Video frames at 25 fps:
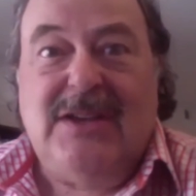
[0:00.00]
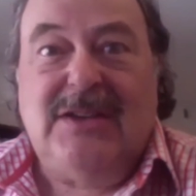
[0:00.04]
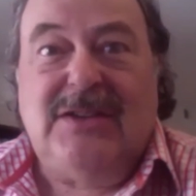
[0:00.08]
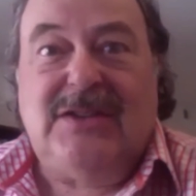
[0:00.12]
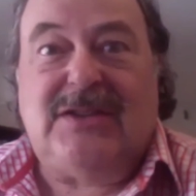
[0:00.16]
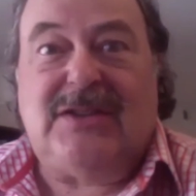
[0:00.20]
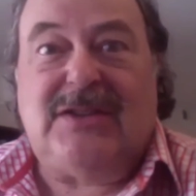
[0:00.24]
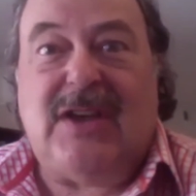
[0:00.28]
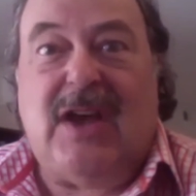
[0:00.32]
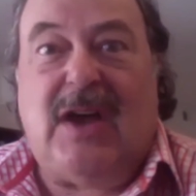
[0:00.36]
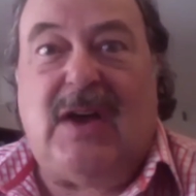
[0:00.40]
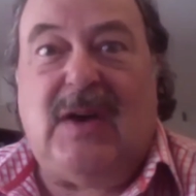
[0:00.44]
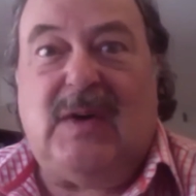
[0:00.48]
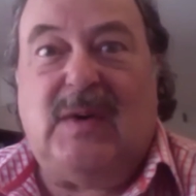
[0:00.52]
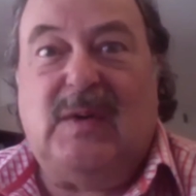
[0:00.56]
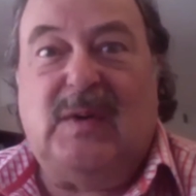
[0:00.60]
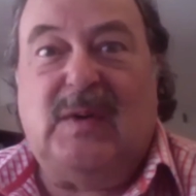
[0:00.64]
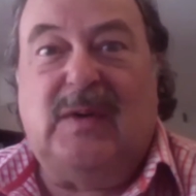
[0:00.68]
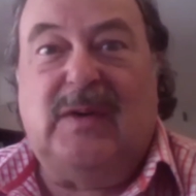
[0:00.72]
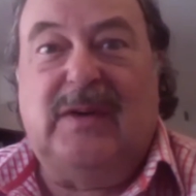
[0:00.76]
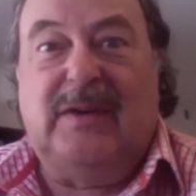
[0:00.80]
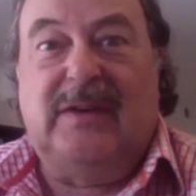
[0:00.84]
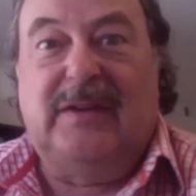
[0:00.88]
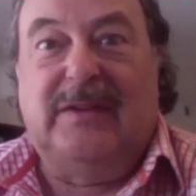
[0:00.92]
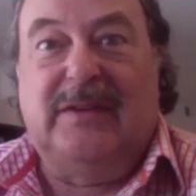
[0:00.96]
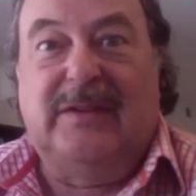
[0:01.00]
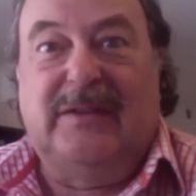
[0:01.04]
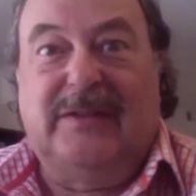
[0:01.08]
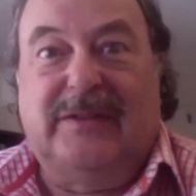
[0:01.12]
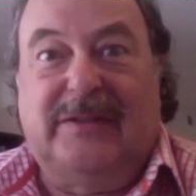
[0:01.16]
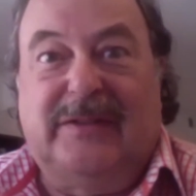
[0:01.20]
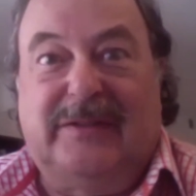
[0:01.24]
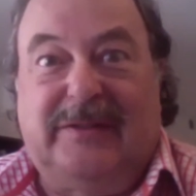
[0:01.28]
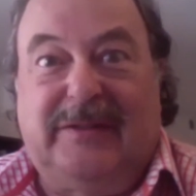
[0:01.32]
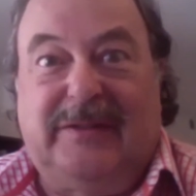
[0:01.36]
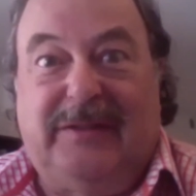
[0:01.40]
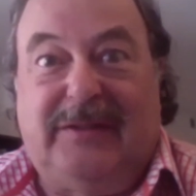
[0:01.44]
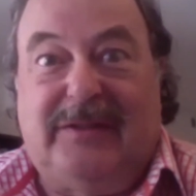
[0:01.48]
So
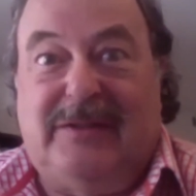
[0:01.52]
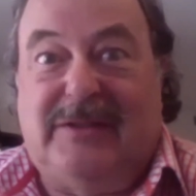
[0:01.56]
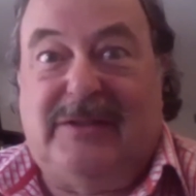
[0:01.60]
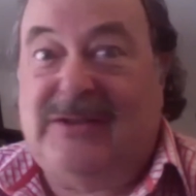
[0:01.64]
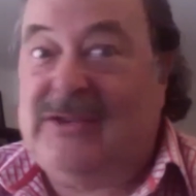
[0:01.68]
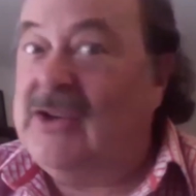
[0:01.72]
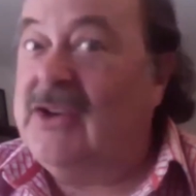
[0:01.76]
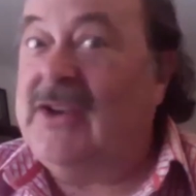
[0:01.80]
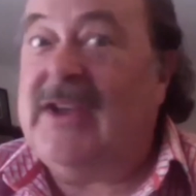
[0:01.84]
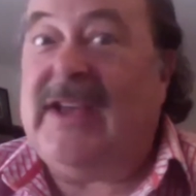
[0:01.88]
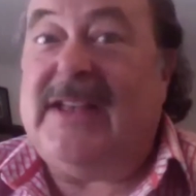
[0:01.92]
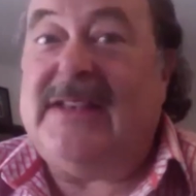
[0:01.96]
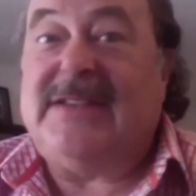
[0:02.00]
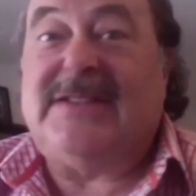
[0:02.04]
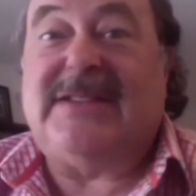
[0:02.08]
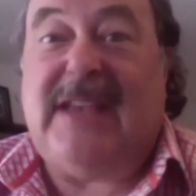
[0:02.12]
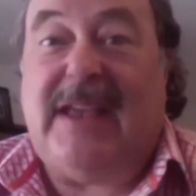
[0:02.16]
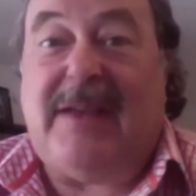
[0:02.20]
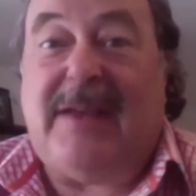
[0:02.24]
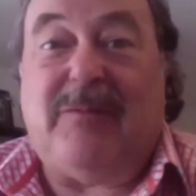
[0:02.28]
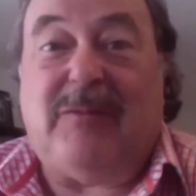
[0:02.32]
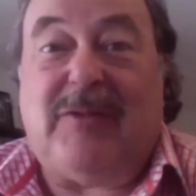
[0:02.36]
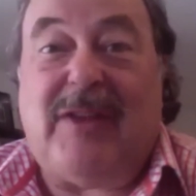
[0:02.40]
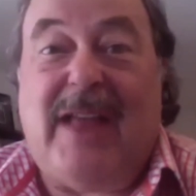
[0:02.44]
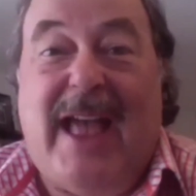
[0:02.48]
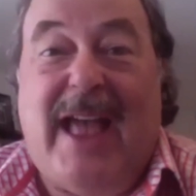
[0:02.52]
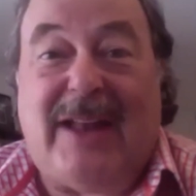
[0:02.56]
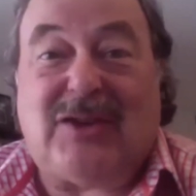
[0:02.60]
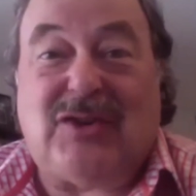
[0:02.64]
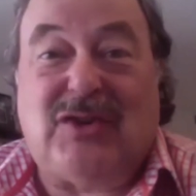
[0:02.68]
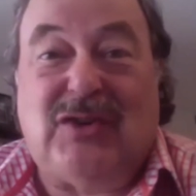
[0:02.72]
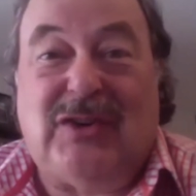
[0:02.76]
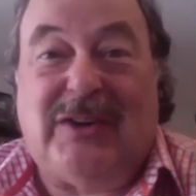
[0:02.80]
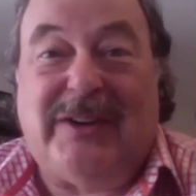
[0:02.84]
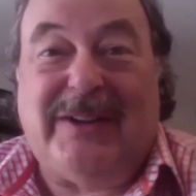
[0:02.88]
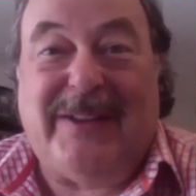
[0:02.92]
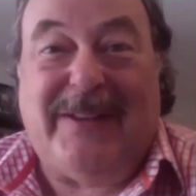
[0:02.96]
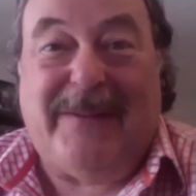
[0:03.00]
to, it seemed
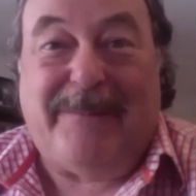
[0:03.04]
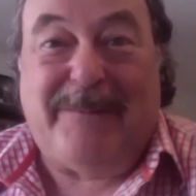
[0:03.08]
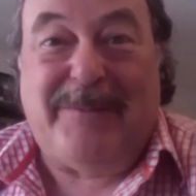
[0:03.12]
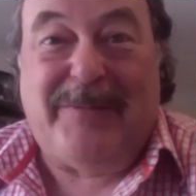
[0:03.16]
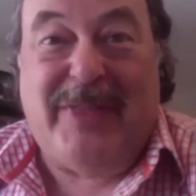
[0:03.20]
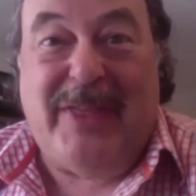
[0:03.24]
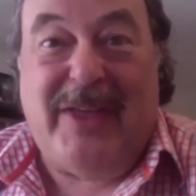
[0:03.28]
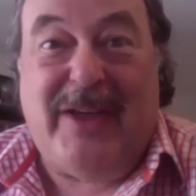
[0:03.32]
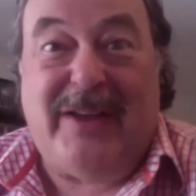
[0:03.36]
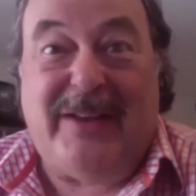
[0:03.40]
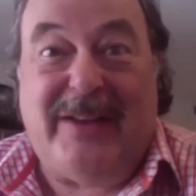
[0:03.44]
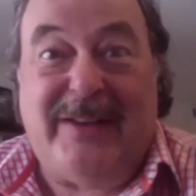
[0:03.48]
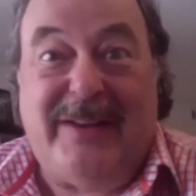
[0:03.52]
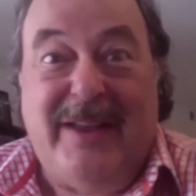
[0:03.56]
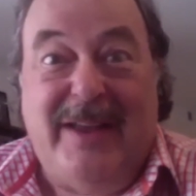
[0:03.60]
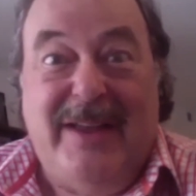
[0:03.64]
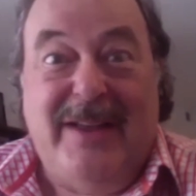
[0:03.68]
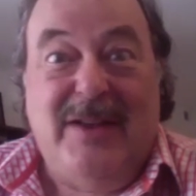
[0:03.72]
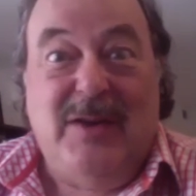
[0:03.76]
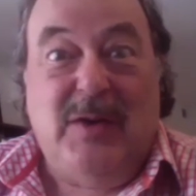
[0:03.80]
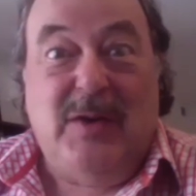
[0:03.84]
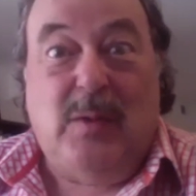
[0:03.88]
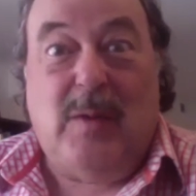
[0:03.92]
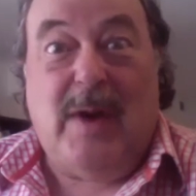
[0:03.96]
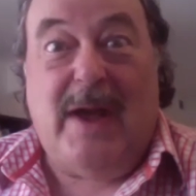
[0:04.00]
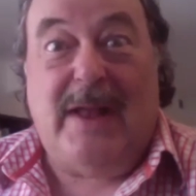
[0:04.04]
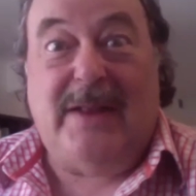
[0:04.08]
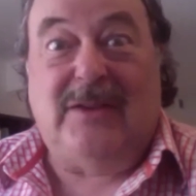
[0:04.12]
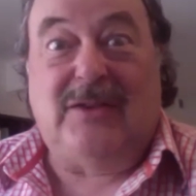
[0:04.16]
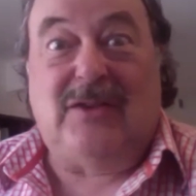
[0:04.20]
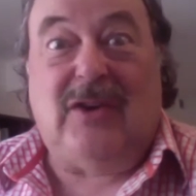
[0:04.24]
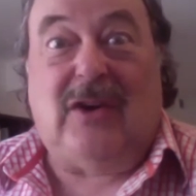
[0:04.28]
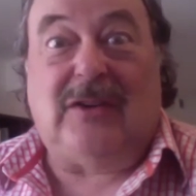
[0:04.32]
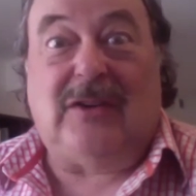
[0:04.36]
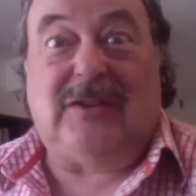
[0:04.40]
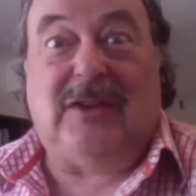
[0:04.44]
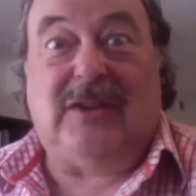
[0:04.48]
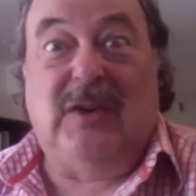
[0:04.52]
natural that when
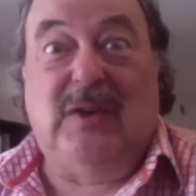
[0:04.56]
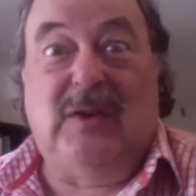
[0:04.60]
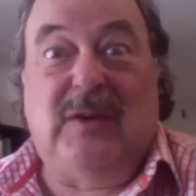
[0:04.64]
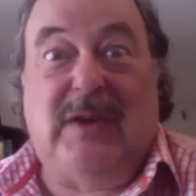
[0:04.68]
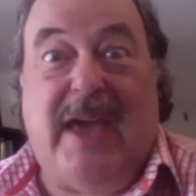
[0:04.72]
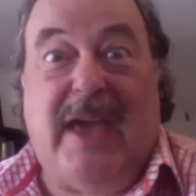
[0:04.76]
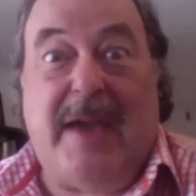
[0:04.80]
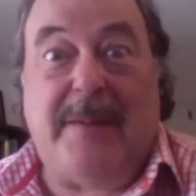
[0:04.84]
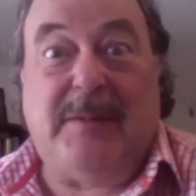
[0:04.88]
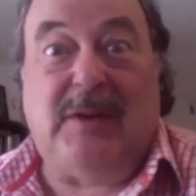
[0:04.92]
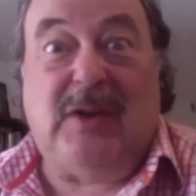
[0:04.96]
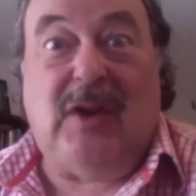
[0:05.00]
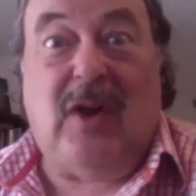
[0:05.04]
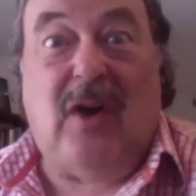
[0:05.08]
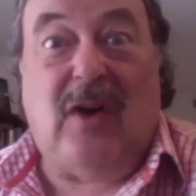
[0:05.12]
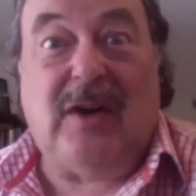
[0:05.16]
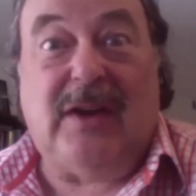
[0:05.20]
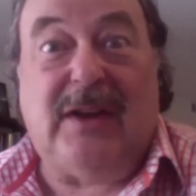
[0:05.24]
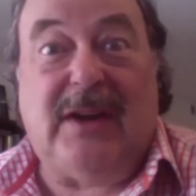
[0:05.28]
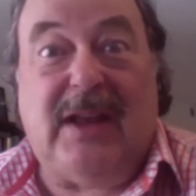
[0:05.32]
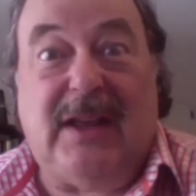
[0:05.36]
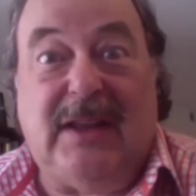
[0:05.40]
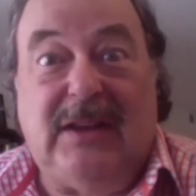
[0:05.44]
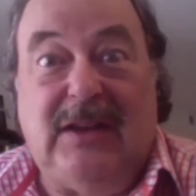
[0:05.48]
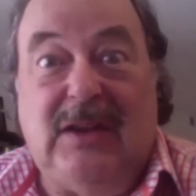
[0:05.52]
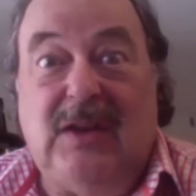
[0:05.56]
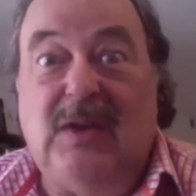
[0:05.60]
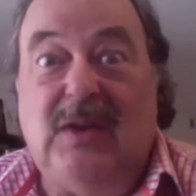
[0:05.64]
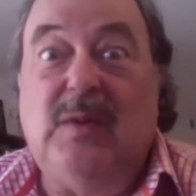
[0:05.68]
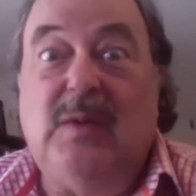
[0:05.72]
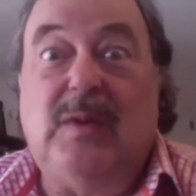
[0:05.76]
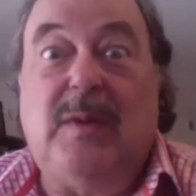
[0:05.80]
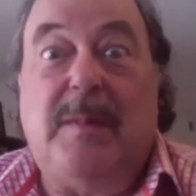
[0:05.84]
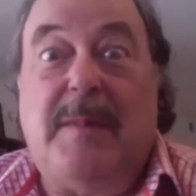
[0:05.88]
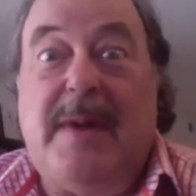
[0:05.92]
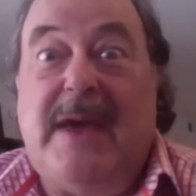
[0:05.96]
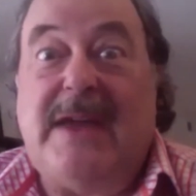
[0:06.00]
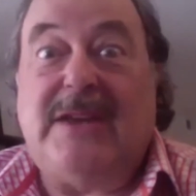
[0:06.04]
Doctor Who came along and I knew
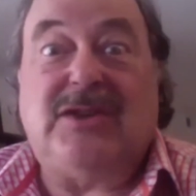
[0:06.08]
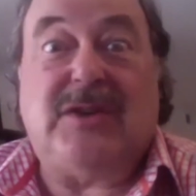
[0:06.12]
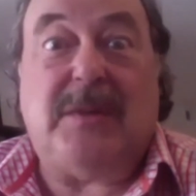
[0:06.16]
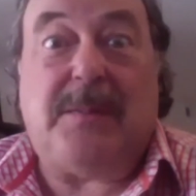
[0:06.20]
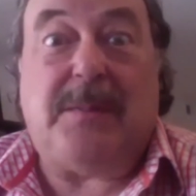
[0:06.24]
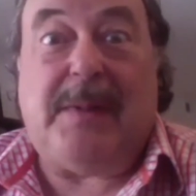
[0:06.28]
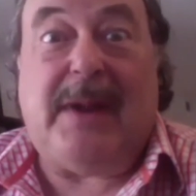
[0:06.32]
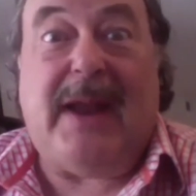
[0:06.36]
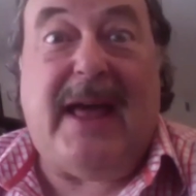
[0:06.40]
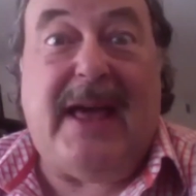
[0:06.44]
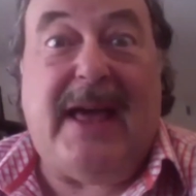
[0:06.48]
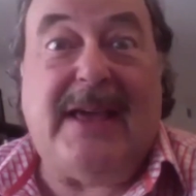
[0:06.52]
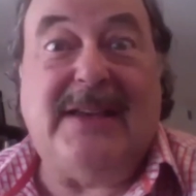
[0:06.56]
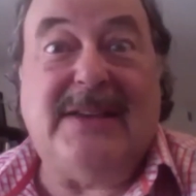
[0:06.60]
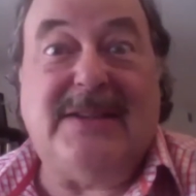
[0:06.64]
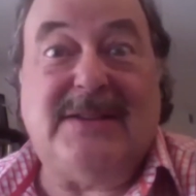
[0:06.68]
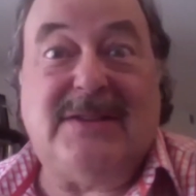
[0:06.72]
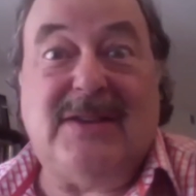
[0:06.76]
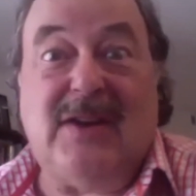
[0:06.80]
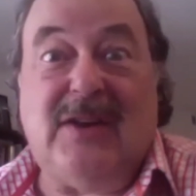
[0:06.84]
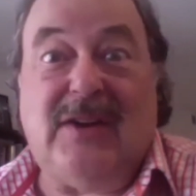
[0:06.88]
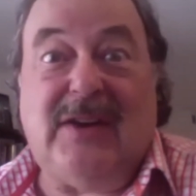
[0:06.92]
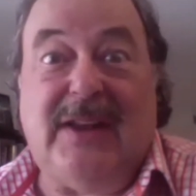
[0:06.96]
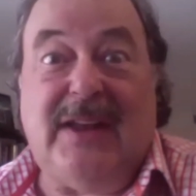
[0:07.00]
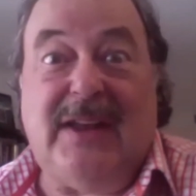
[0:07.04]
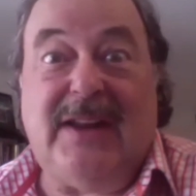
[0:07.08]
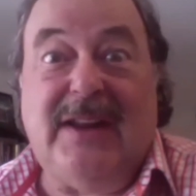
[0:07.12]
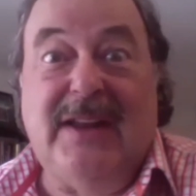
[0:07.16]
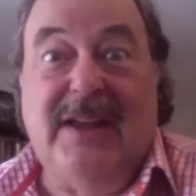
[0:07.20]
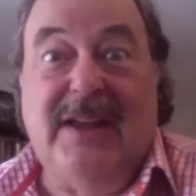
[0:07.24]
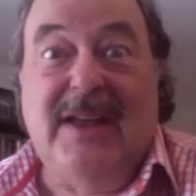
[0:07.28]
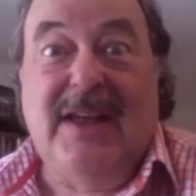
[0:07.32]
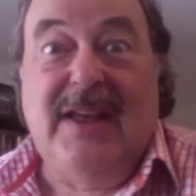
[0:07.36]
the major players on it,